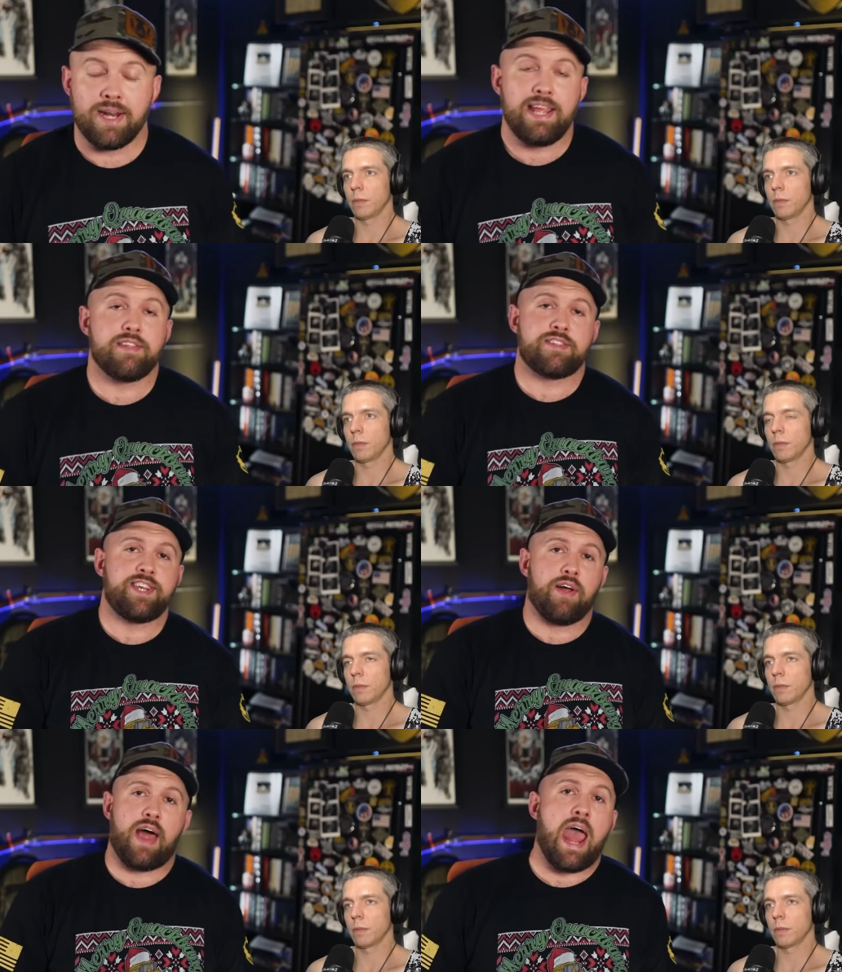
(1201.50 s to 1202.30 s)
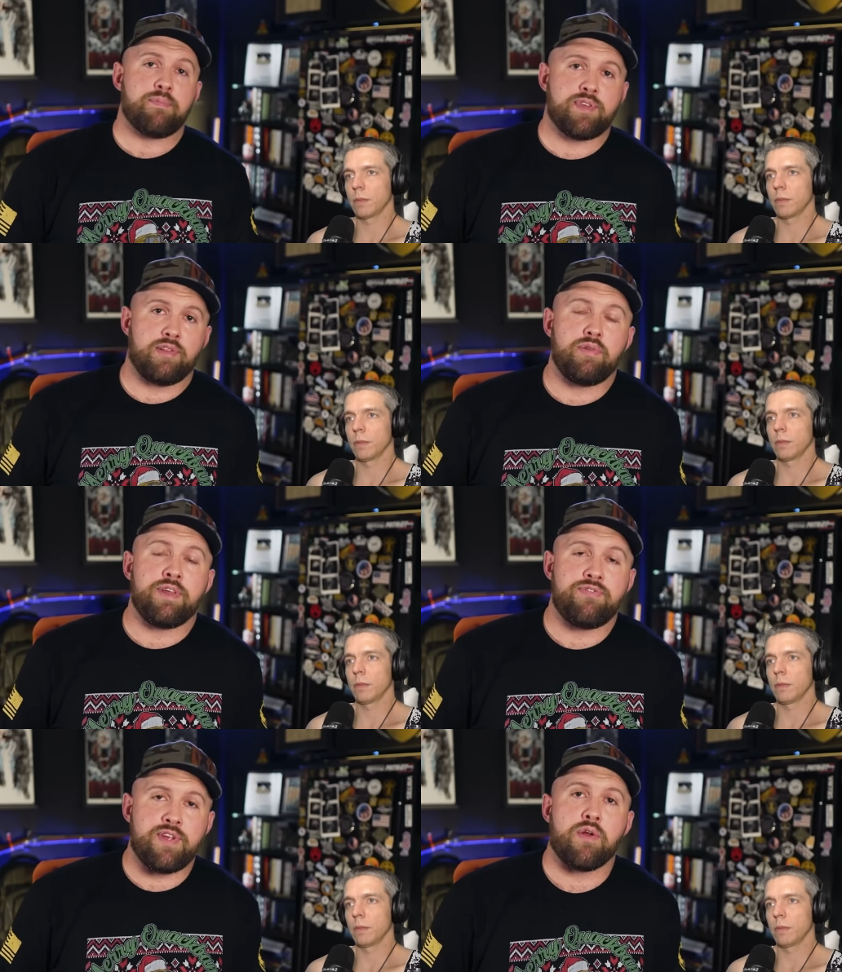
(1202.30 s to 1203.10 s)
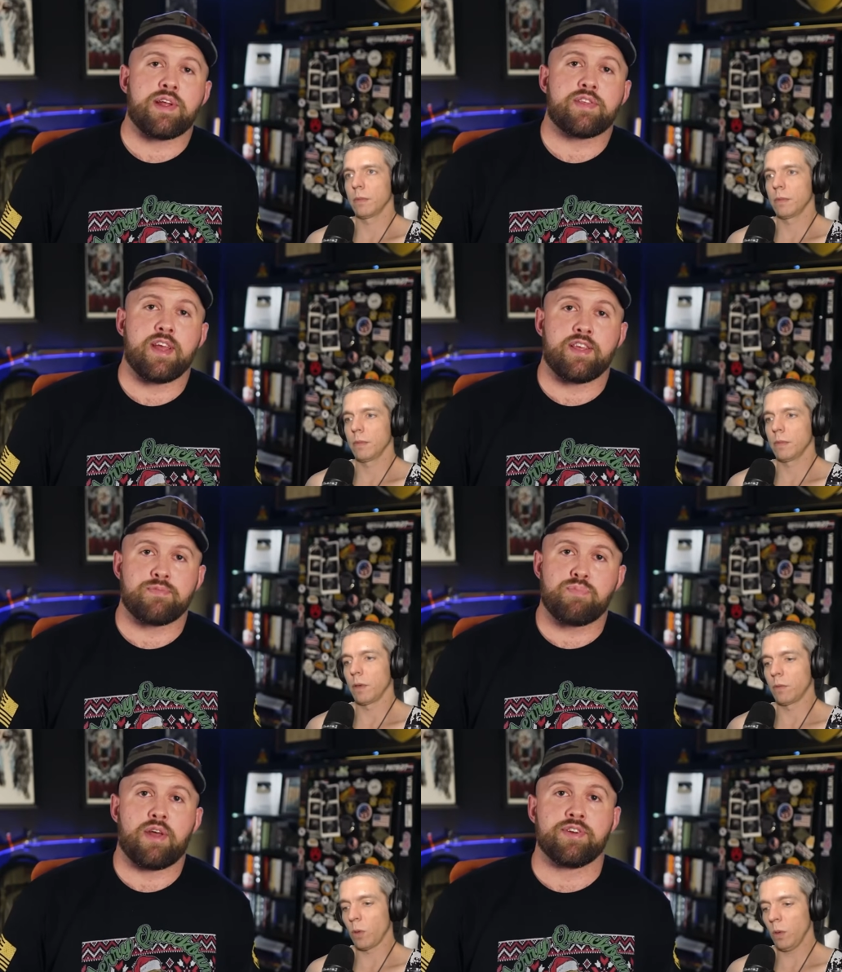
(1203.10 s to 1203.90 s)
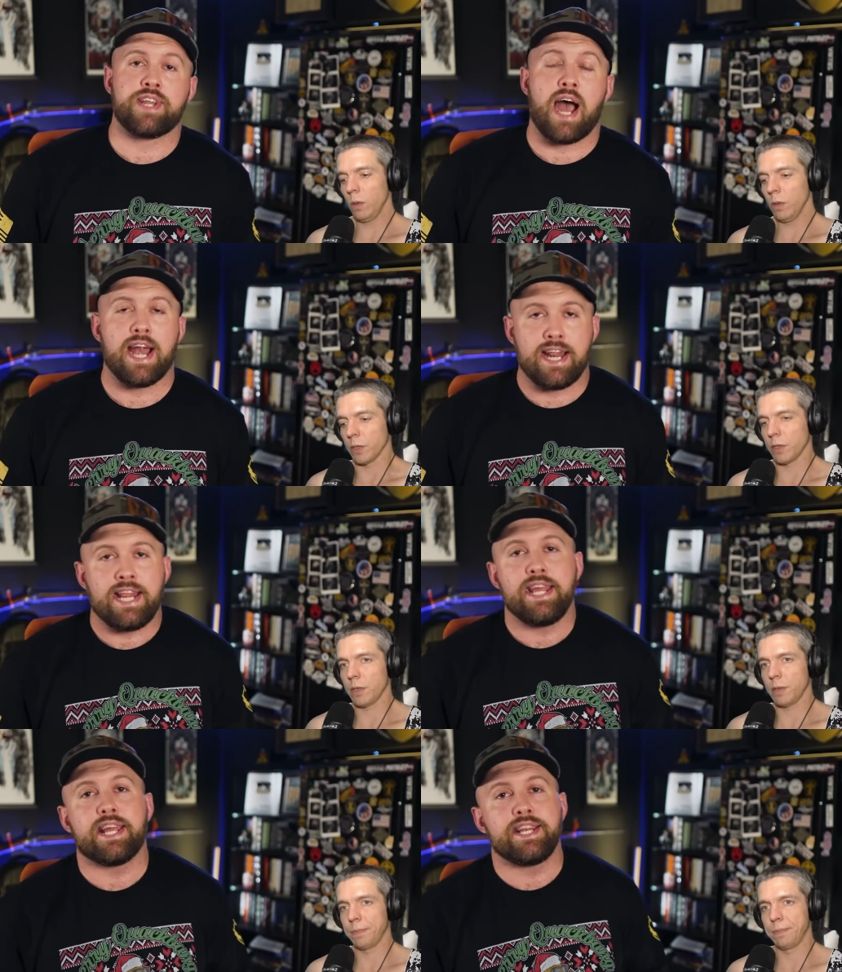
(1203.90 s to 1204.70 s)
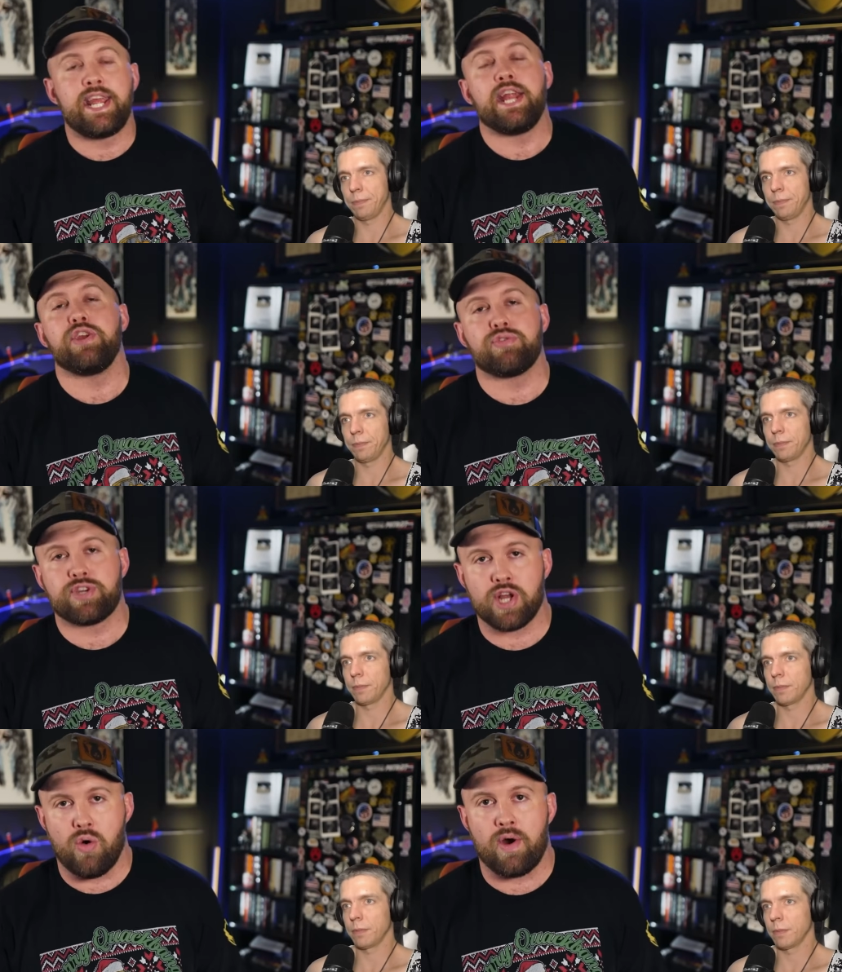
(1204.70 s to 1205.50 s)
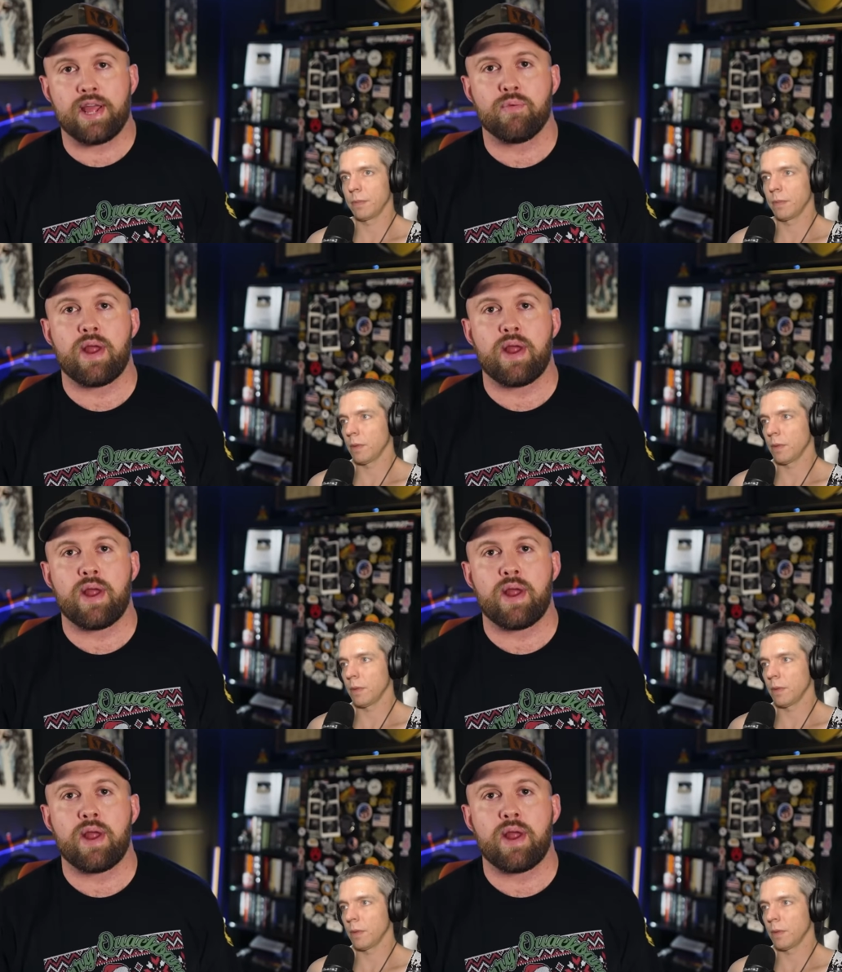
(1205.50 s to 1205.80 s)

Speaker 1: But he is still absolutely furious that his brother died, and he continues to go on a